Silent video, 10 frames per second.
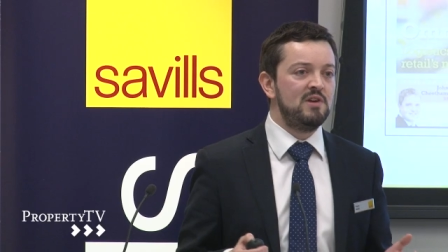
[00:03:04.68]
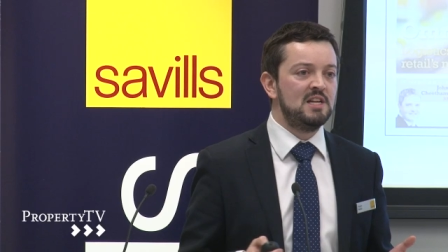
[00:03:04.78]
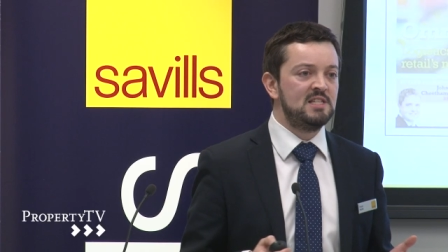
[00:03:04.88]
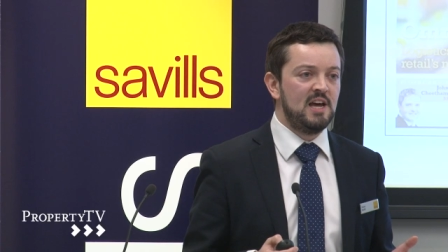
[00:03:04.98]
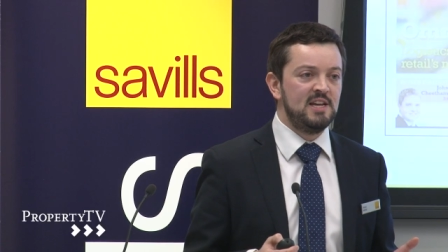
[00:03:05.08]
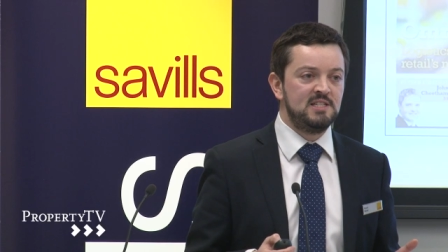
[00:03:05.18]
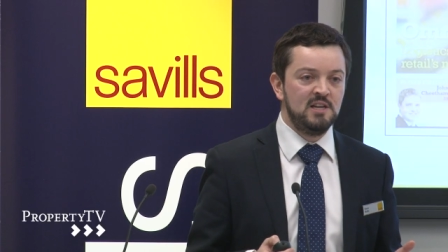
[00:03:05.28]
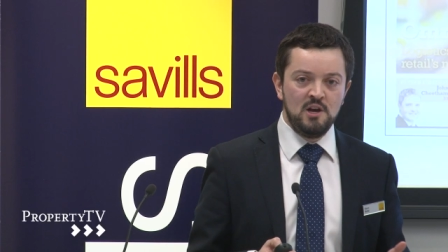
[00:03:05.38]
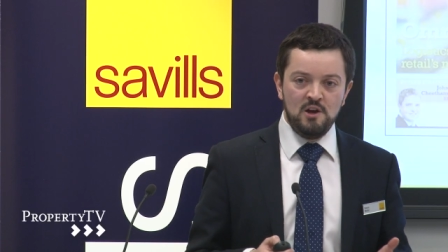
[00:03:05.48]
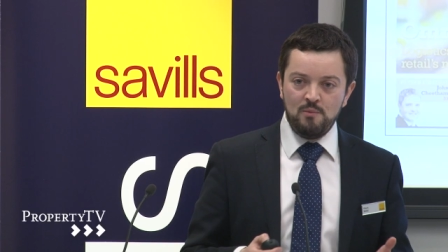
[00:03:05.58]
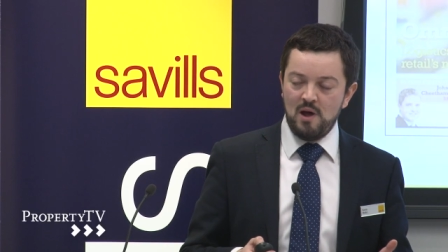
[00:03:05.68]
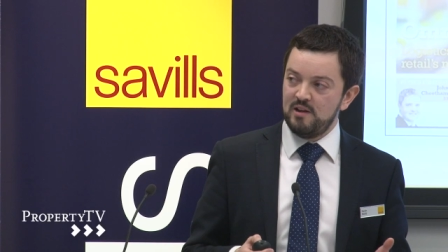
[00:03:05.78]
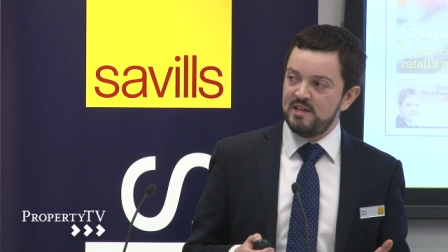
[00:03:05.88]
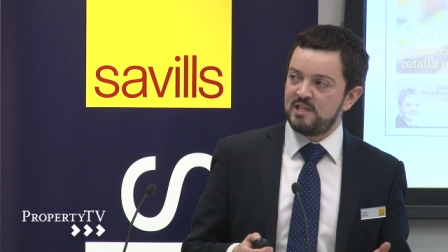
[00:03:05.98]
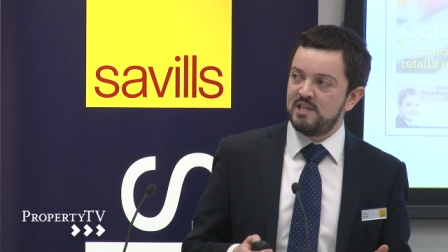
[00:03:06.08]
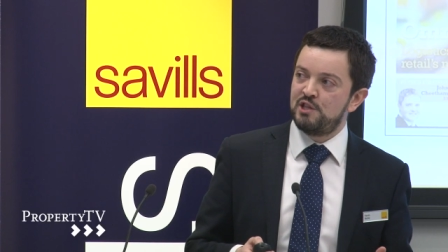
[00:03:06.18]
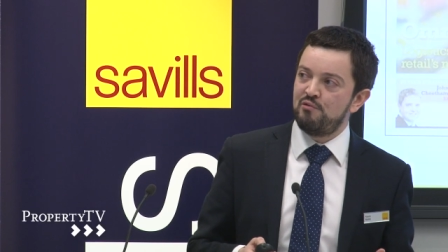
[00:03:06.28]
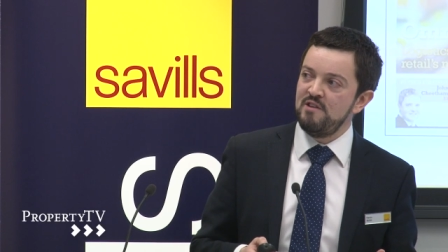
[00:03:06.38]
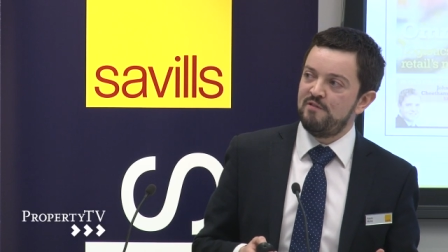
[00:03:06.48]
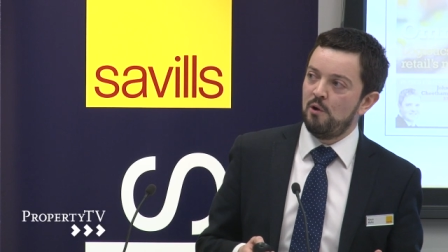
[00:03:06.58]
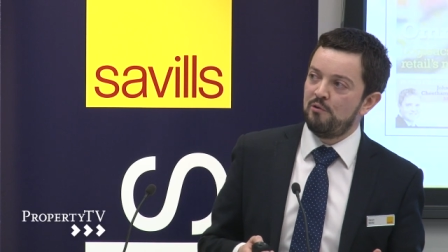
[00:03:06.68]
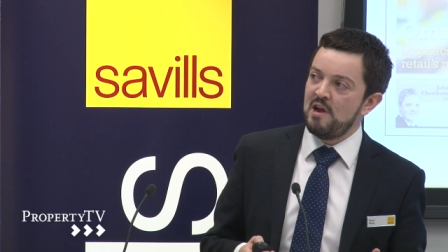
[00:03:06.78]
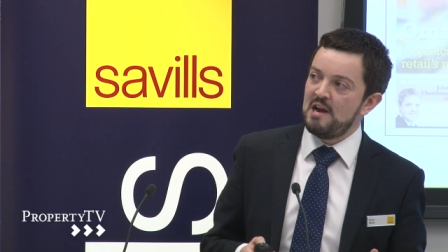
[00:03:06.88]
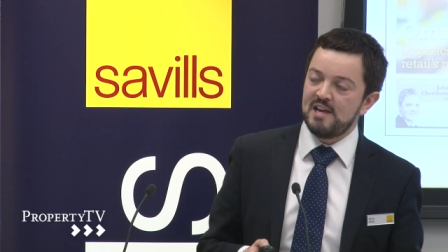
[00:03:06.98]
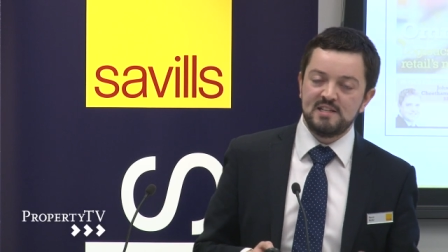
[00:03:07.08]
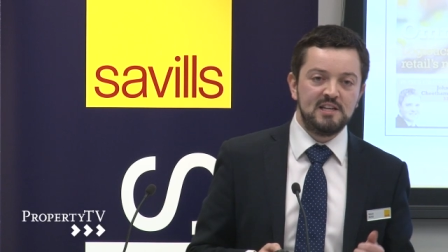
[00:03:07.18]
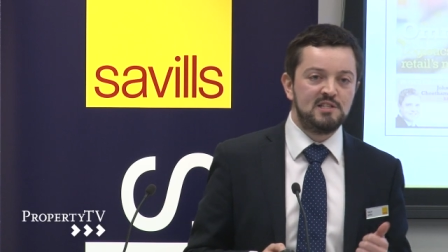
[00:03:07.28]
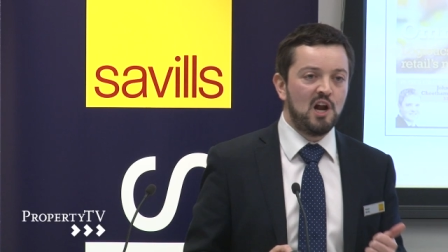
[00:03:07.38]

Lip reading: real estate? Well, it's threefold, really. It's